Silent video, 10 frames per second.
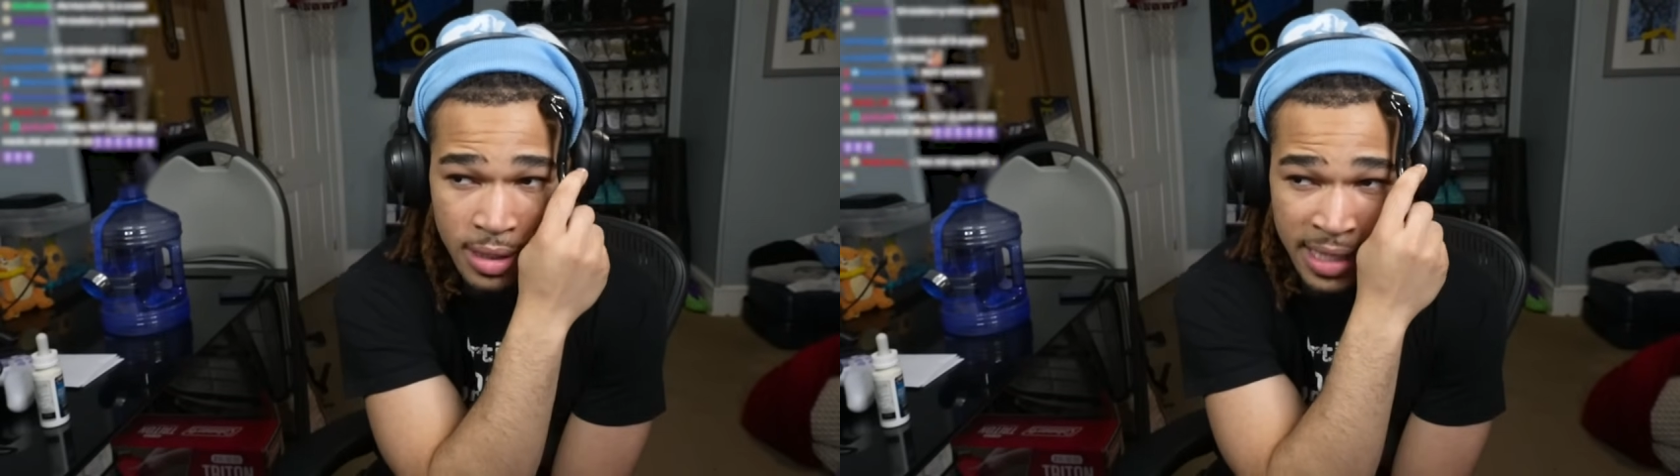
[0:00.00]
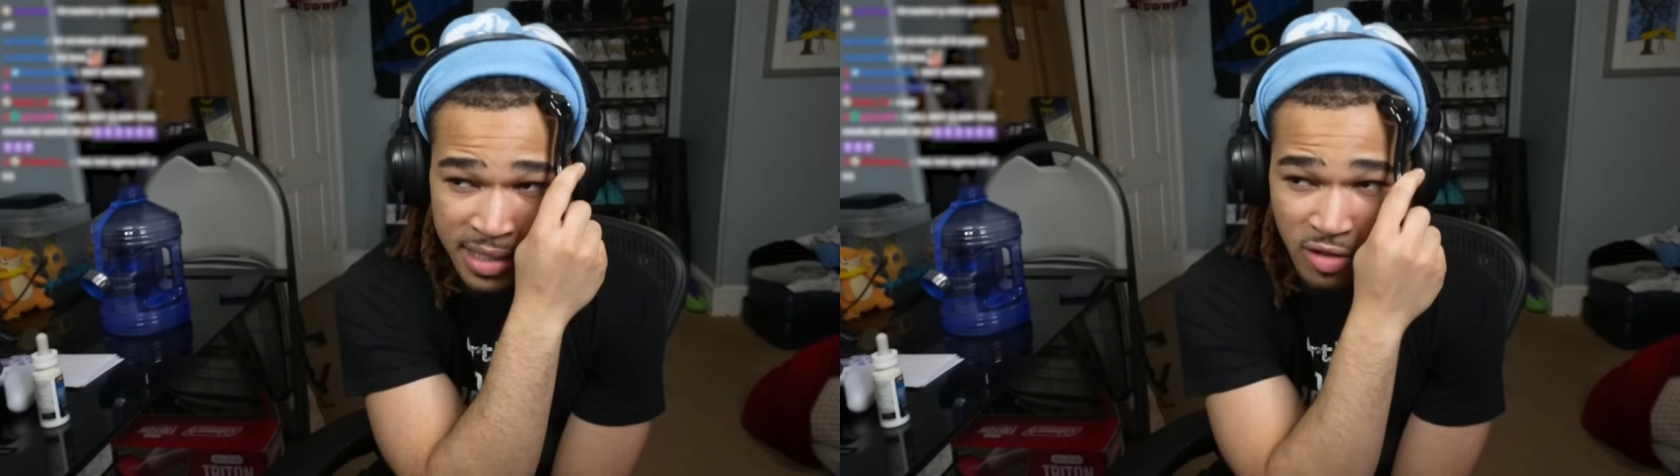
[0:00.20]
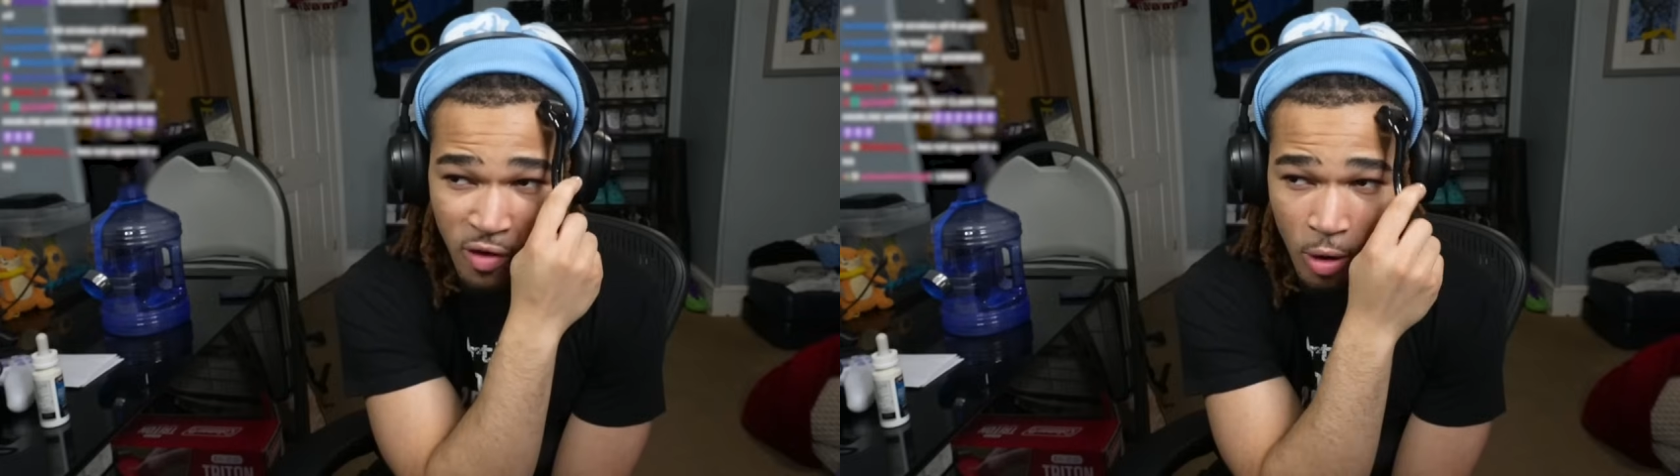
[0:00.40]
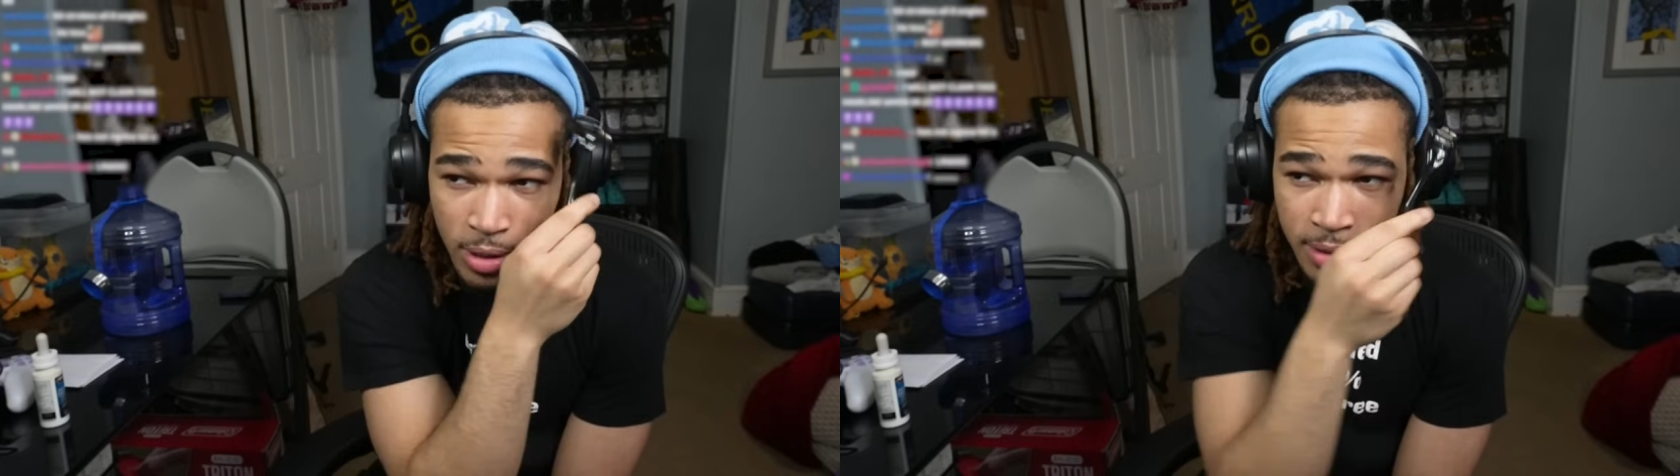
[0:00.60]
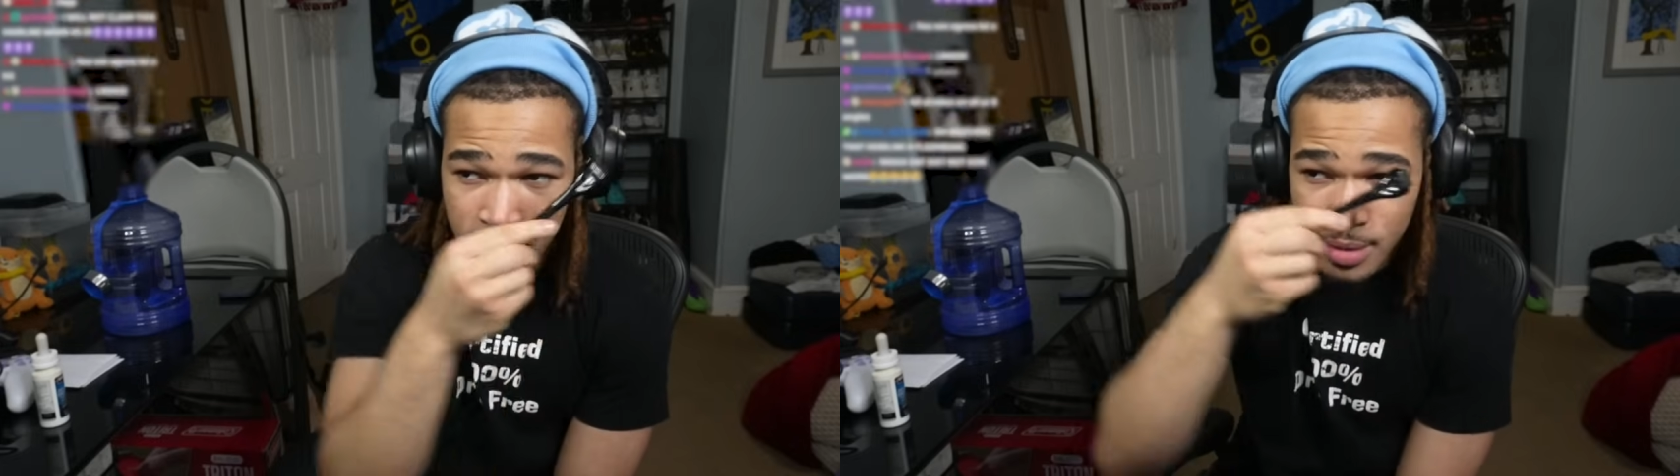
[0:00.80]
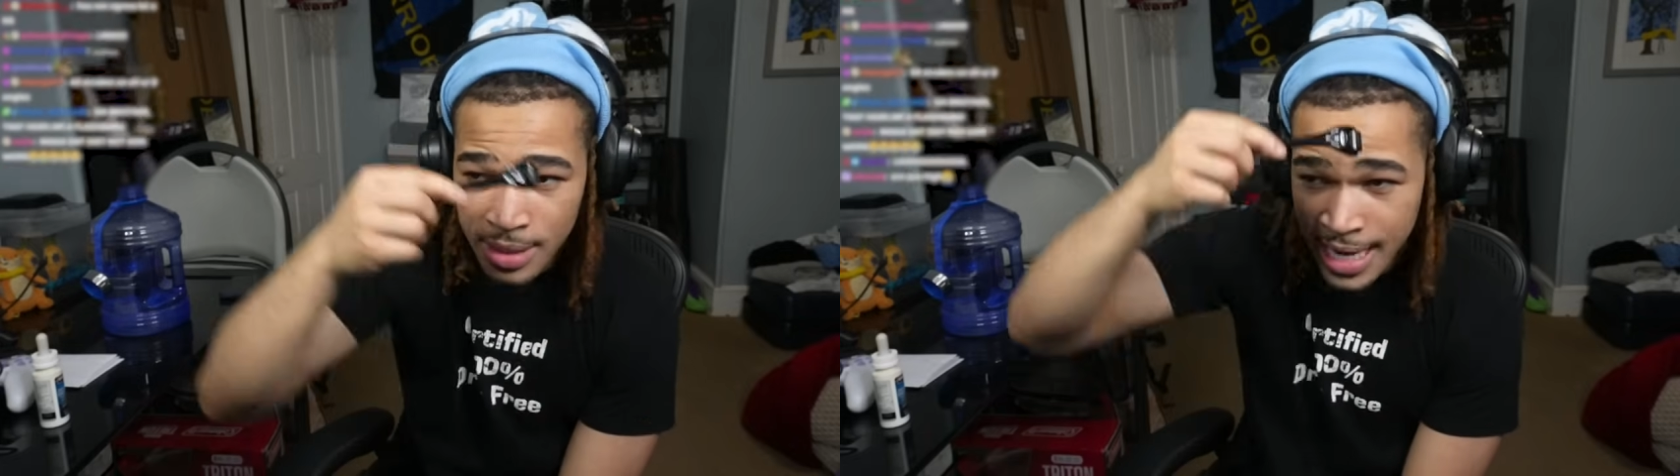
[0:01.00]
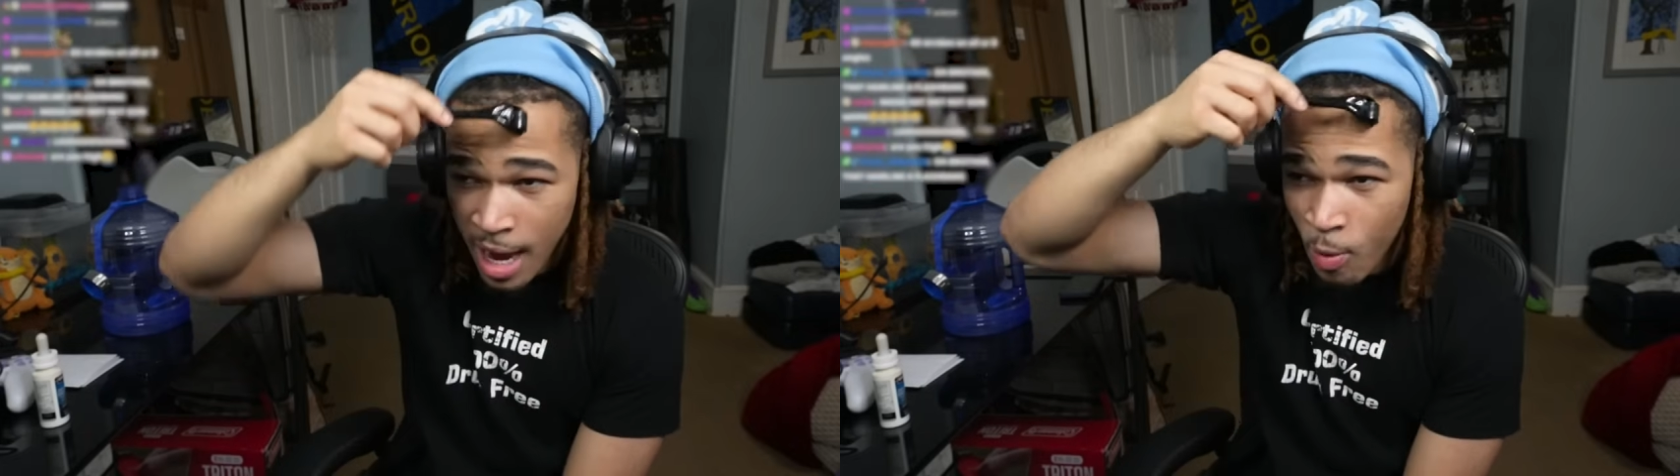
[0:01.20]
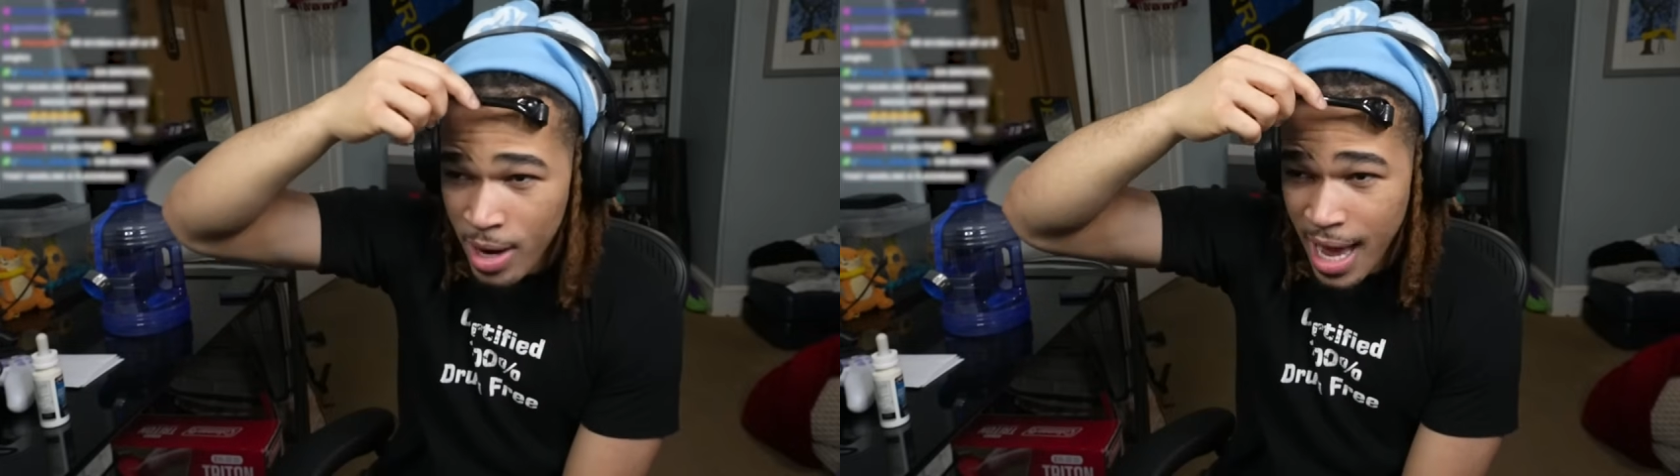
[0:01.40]
Get to rolling.
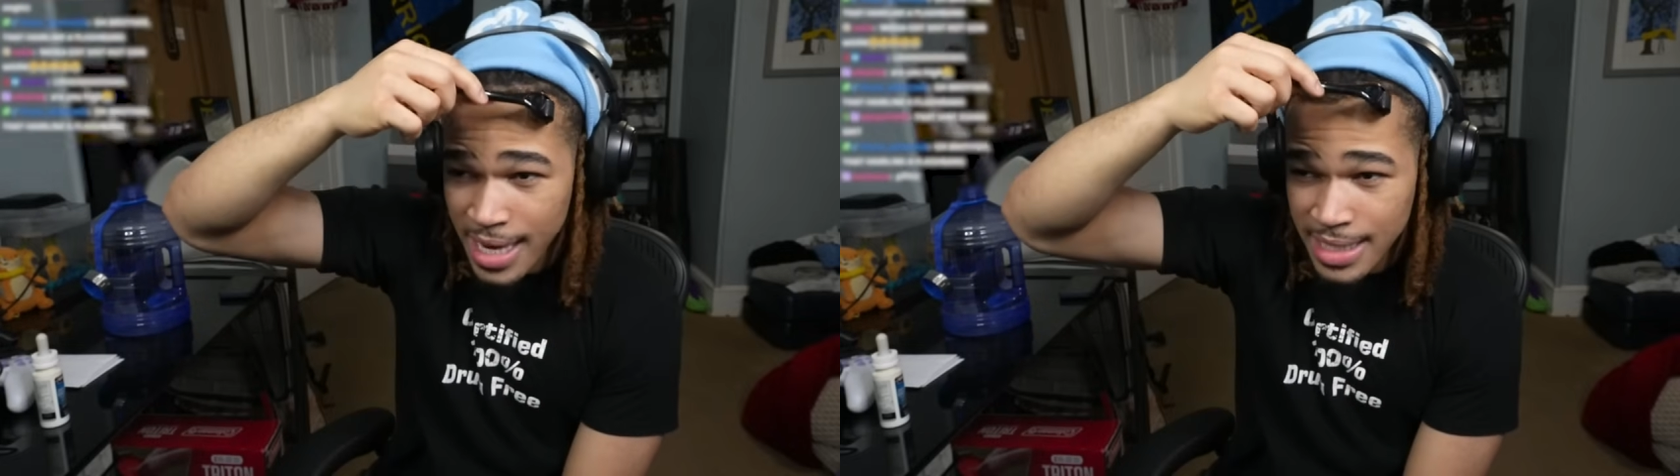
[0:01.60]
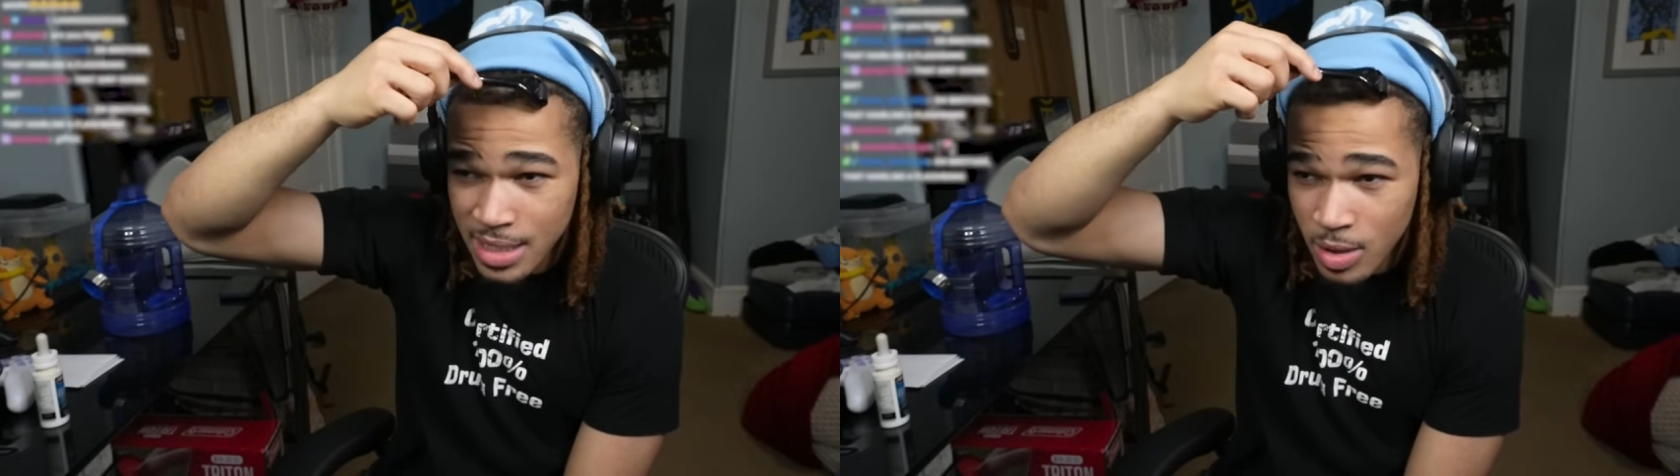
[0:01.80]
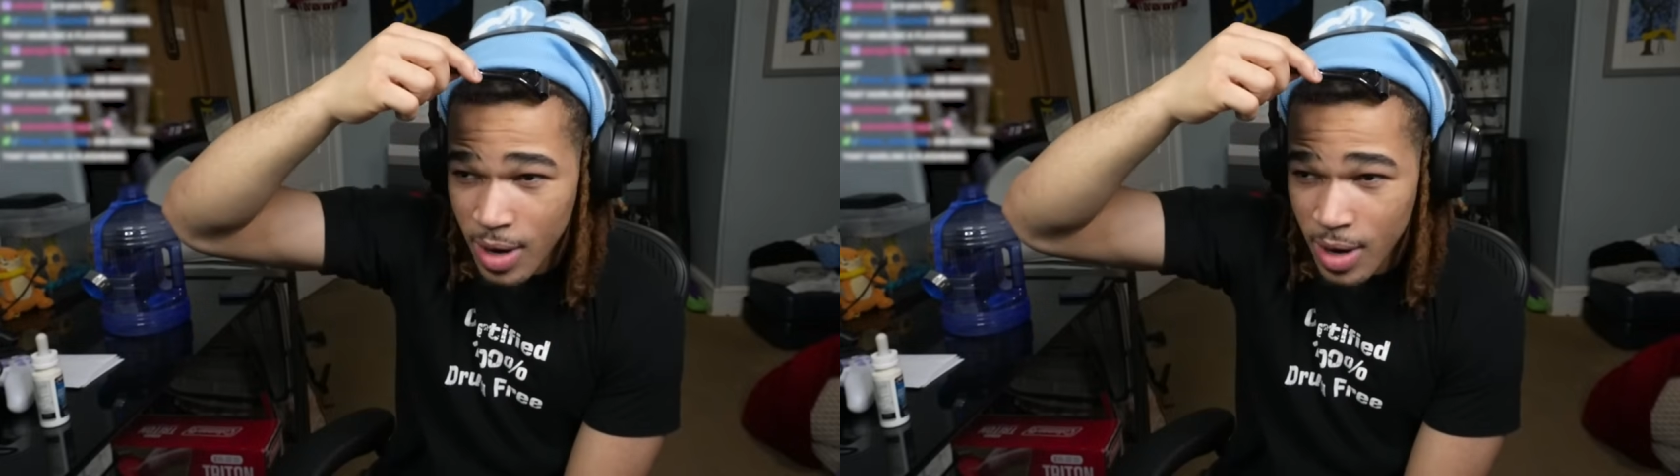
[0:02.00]
Now, what I like to do,